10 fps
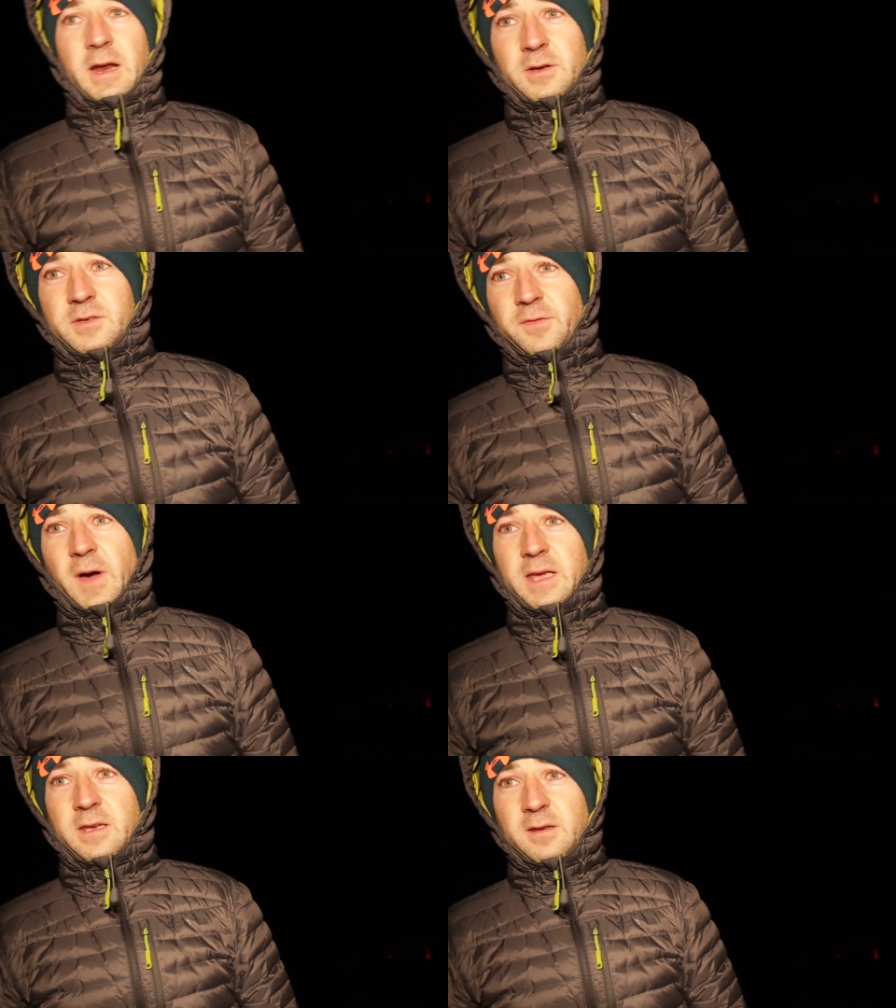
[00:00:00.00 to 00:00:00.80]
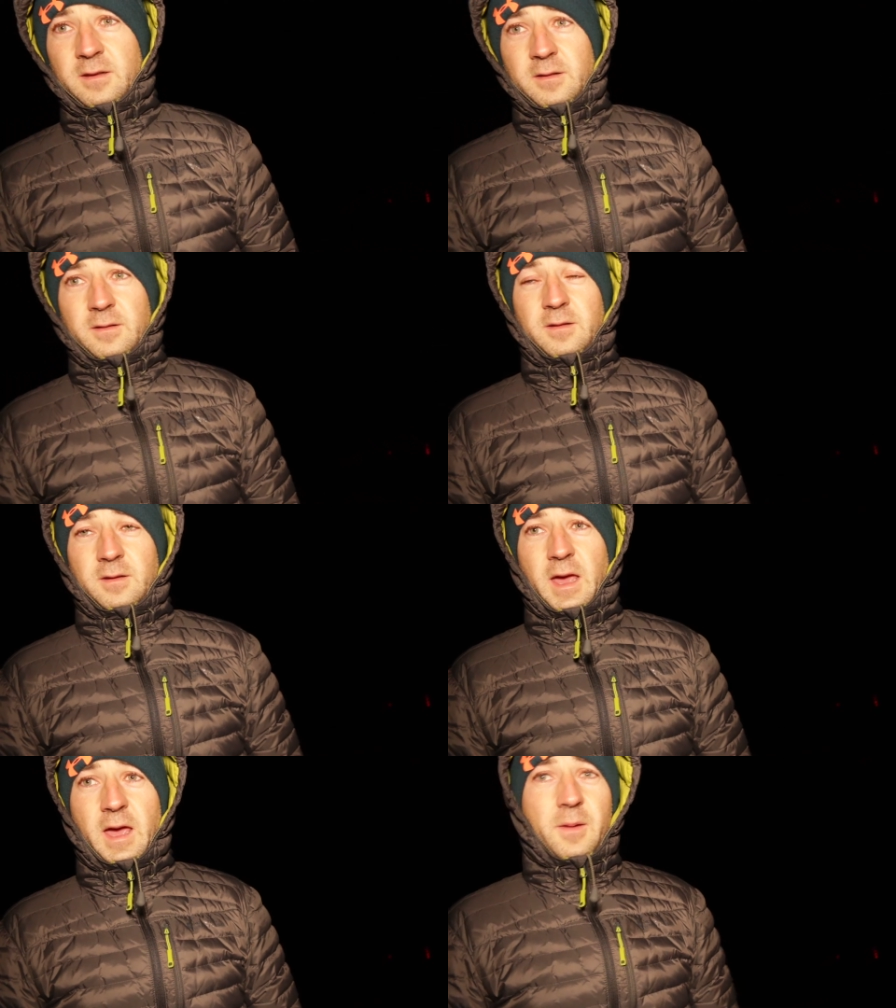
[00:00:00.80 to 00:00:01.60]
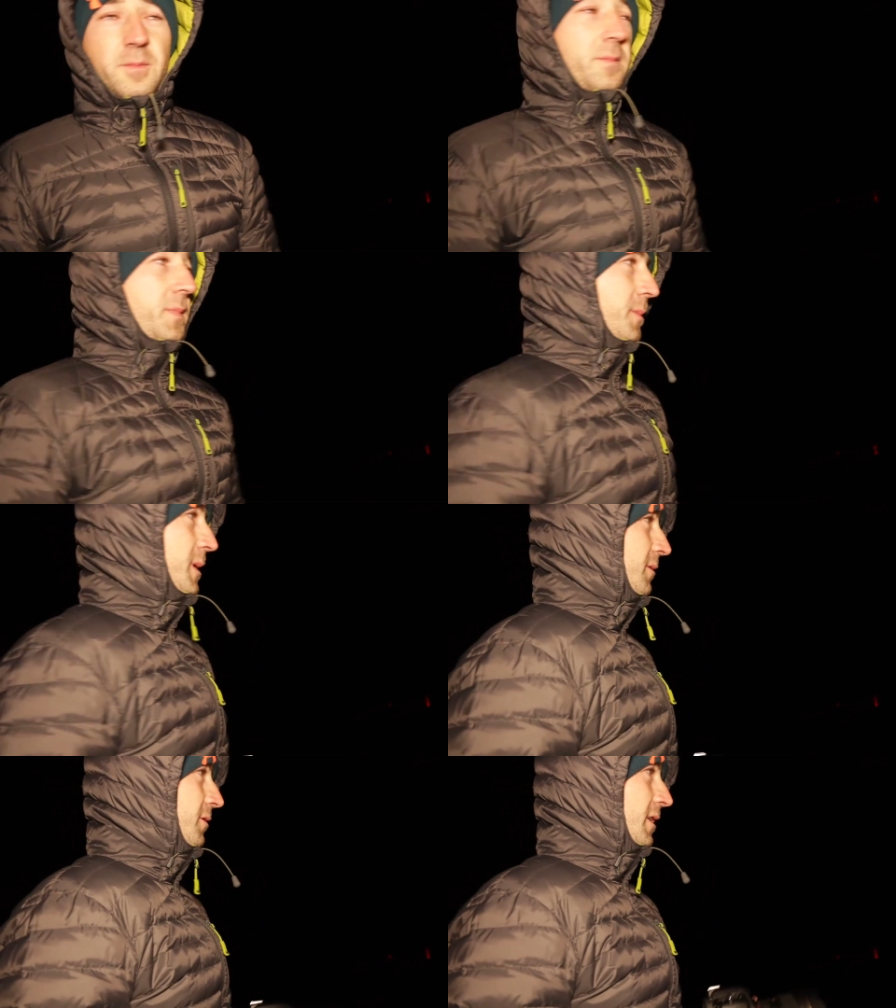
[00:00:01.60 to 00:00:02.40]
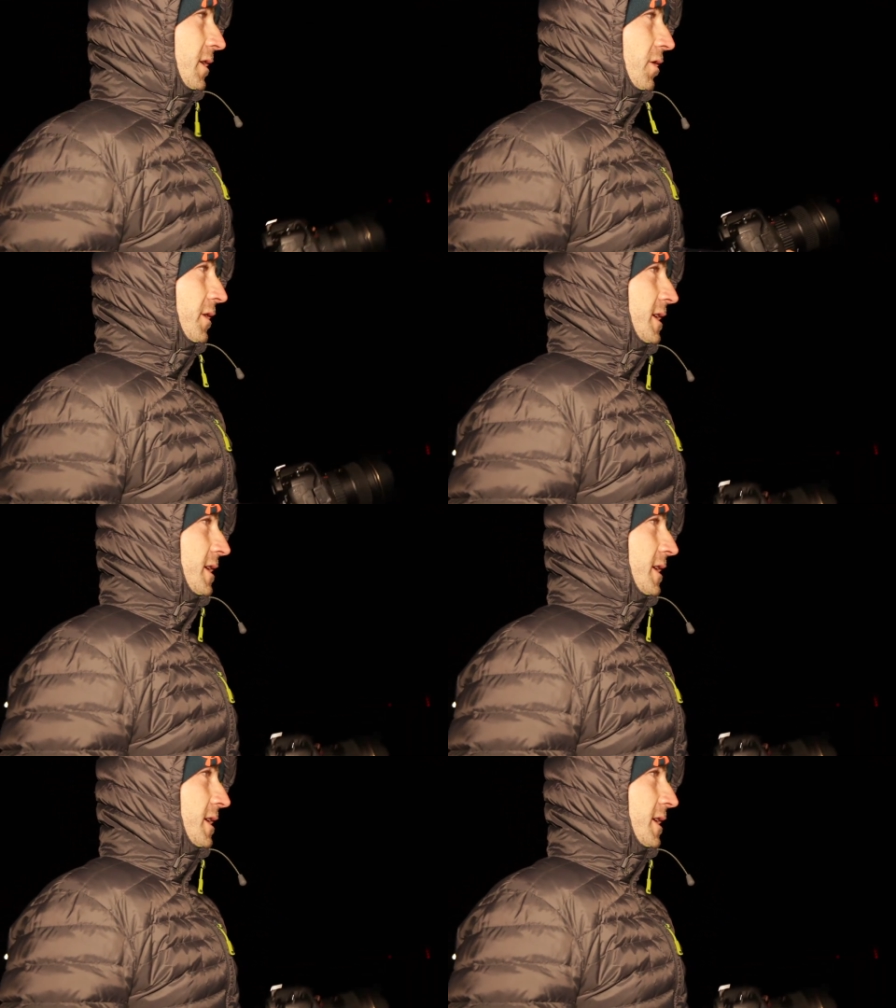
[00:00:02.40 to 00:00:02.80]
Hill's fine, but I mean, really all there